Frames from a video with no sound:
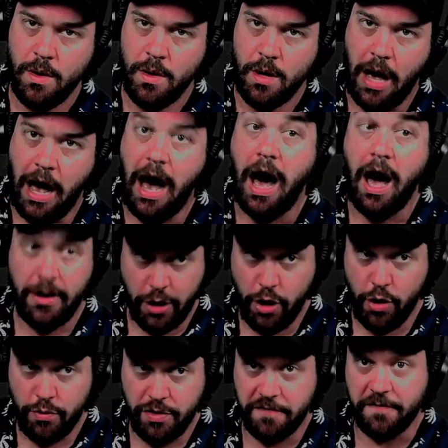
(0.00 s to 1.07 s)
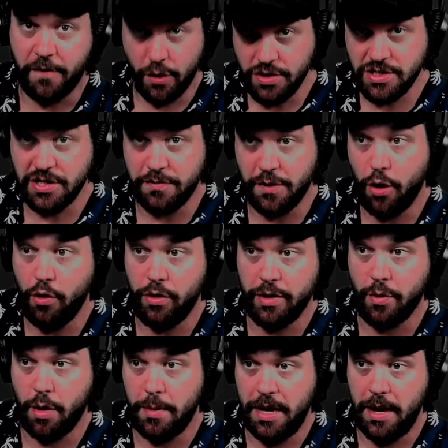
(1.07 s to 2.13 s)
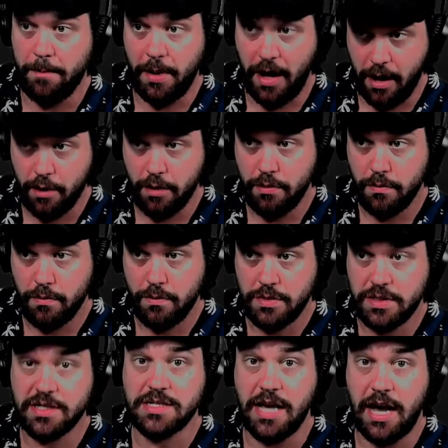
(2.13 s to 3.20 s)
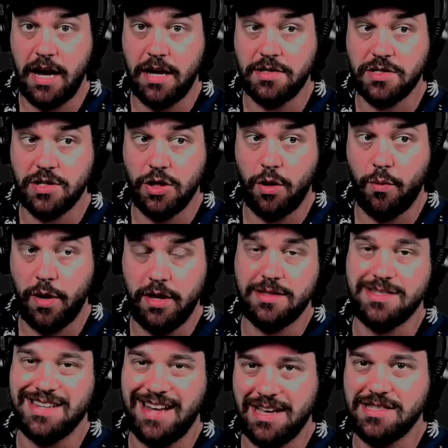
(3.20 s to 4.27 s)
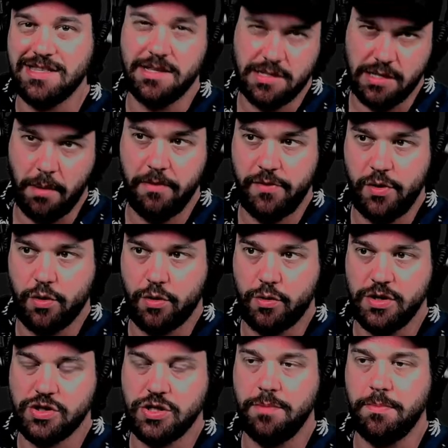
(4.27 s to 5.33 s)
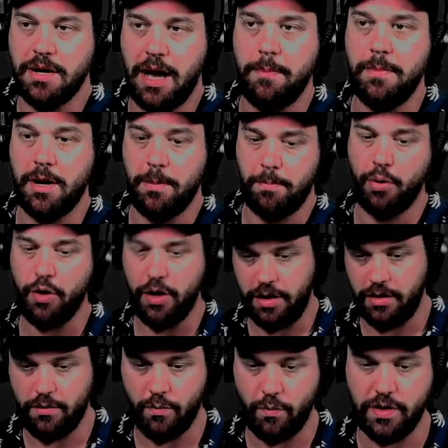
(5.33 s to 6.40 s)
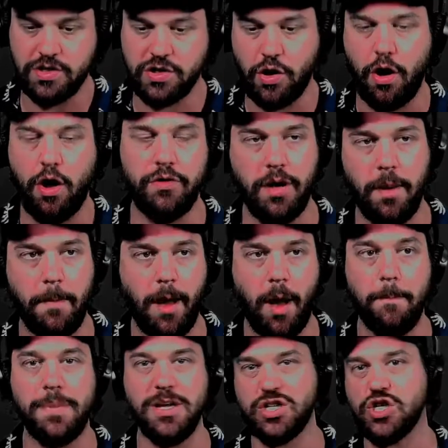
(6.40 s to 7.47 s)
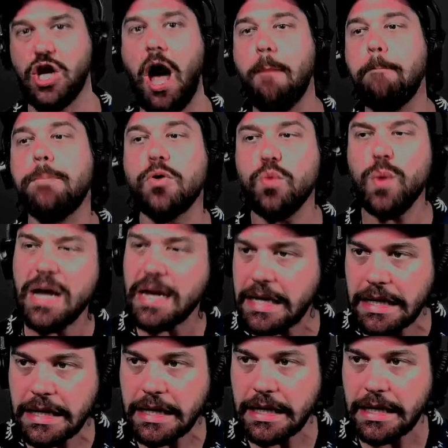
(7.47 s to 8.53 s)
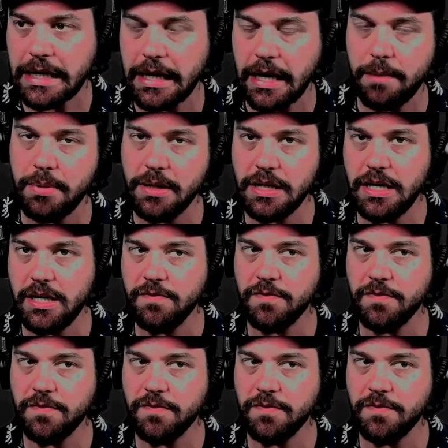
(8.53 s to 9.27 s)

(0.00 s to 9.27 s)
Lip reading: Otto the First of the Holy Roman Empire decides, you know what, it's nice that some of you are Christian, but I'm going to put what's called a bishopric, I believe.